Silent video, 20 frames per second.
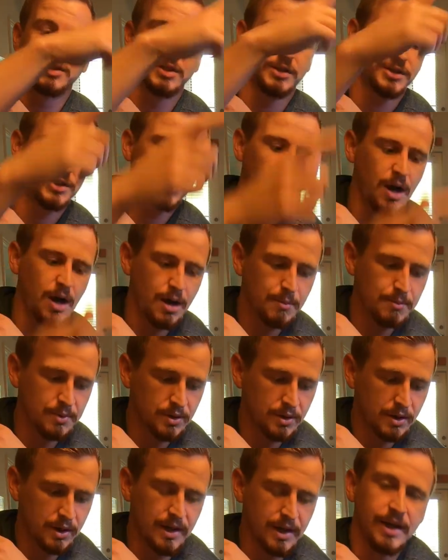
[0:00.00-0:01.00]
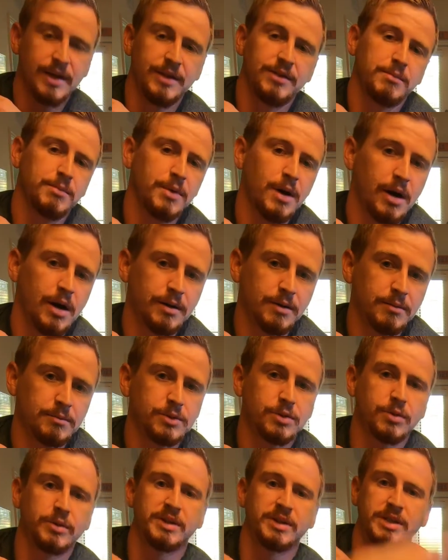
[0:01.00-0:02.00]
on the top and the bottom
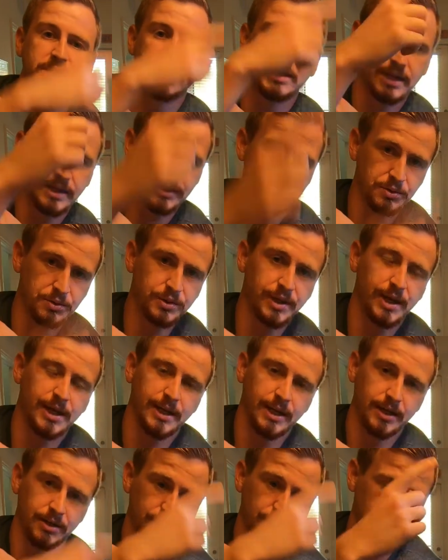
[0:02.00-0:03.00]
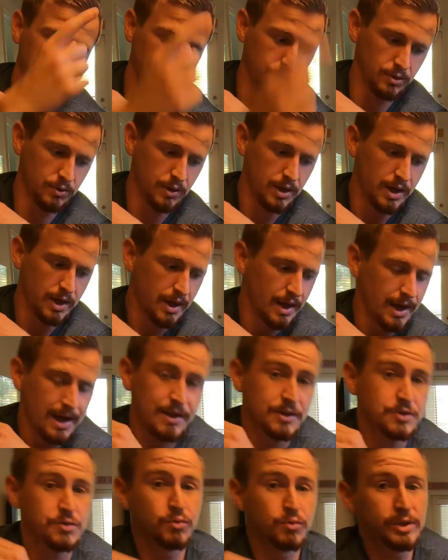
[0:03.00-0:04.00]
so it can cycle that air through. And
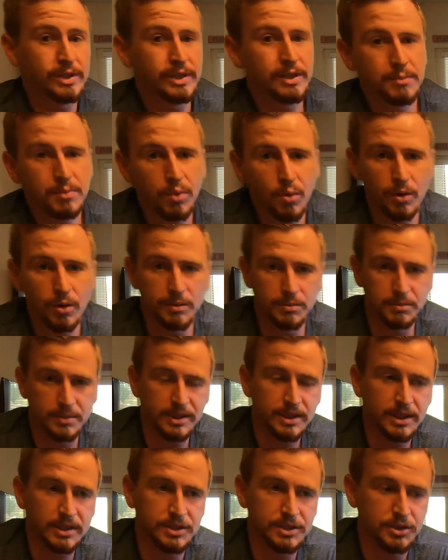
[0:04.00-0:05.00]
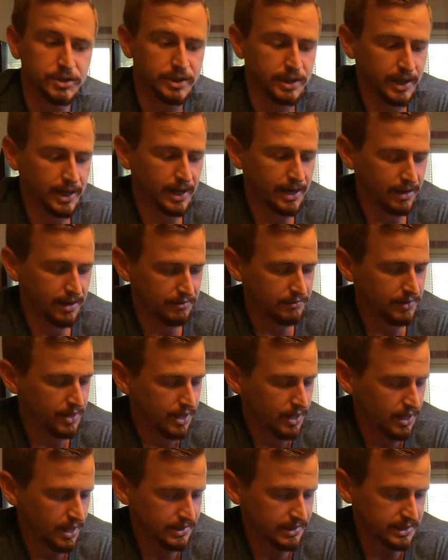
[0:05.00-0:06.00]
it's really important because you're going to have
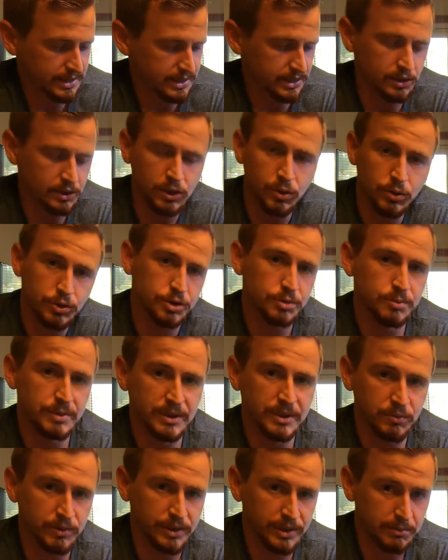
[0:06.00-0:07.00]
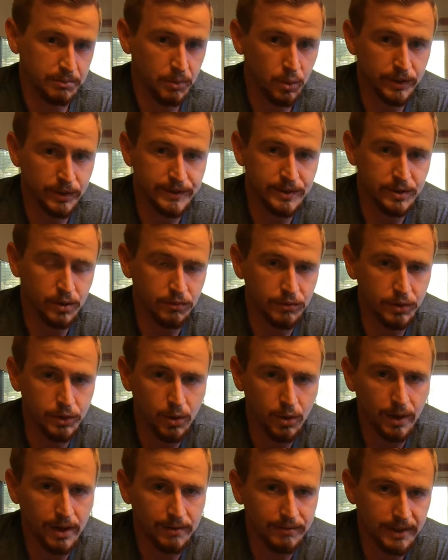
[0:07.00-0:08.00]
this enclosure being really moist. So if you
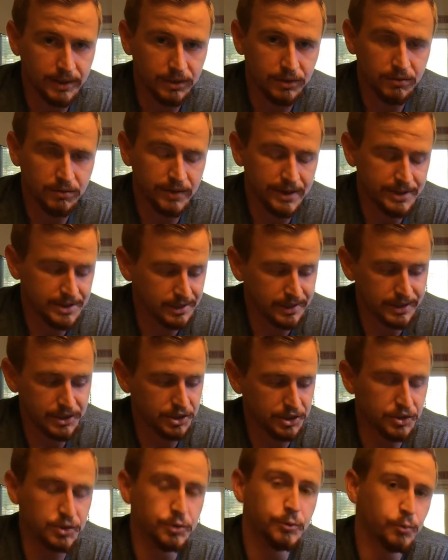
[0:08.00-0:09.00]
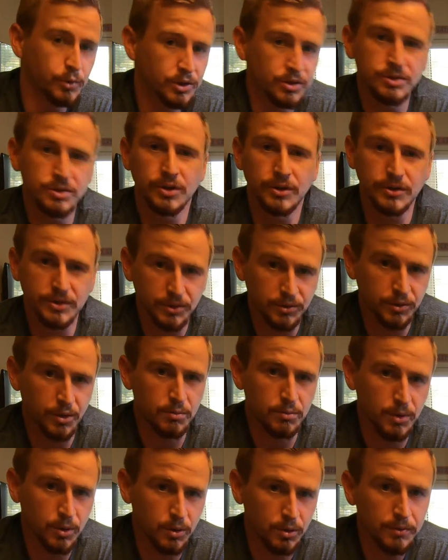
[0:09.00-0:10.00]
don't have that good ventilation, you will start to grow
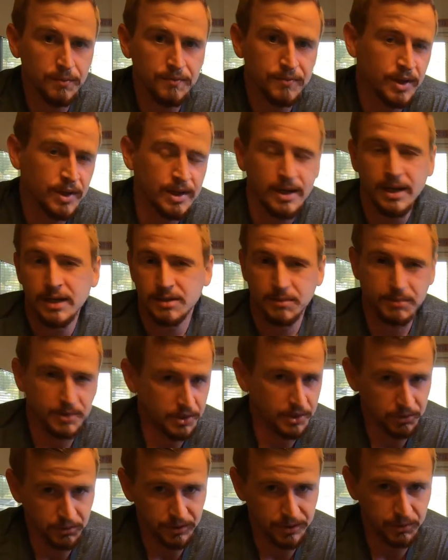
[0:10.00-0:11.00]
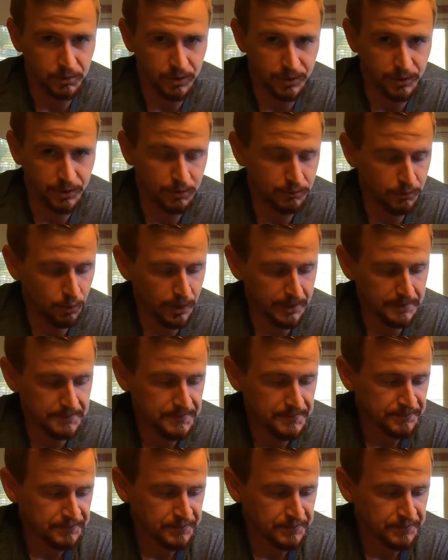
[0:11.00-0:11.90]
mold, something you really want to avoid.